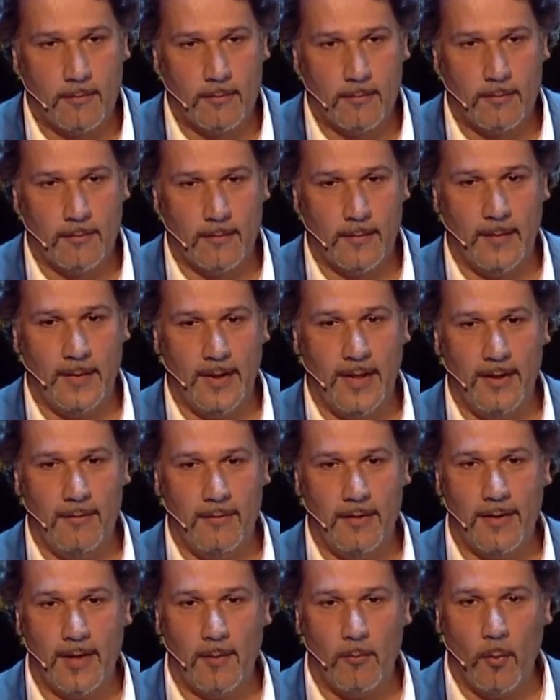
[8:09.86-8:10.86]

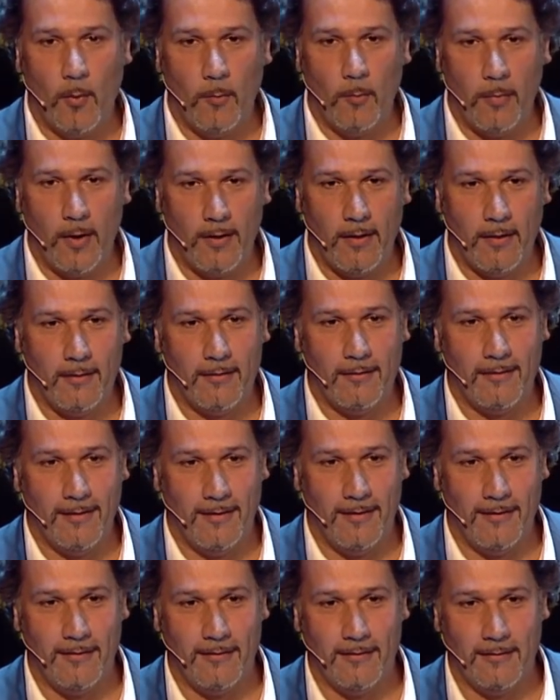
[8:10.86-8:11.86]
Leaving them open
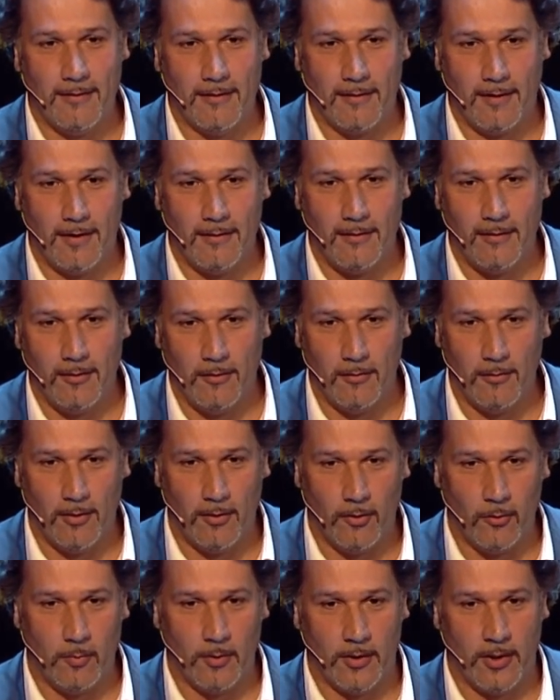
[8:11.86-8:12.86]
is creating you an
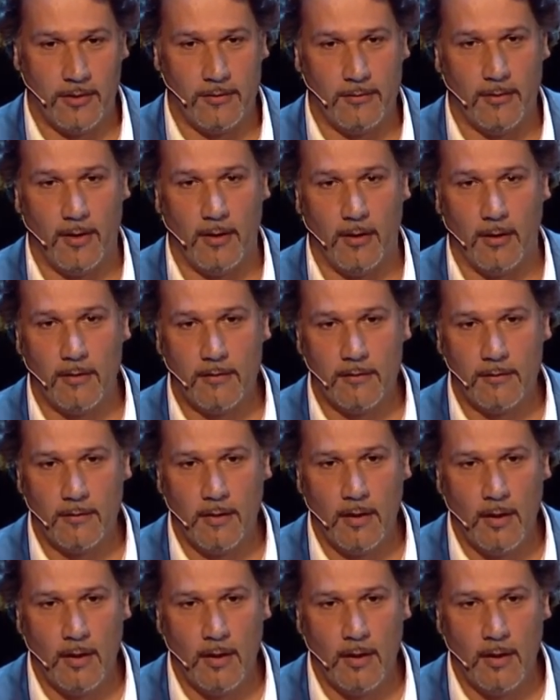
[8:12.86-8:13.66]
operational loss.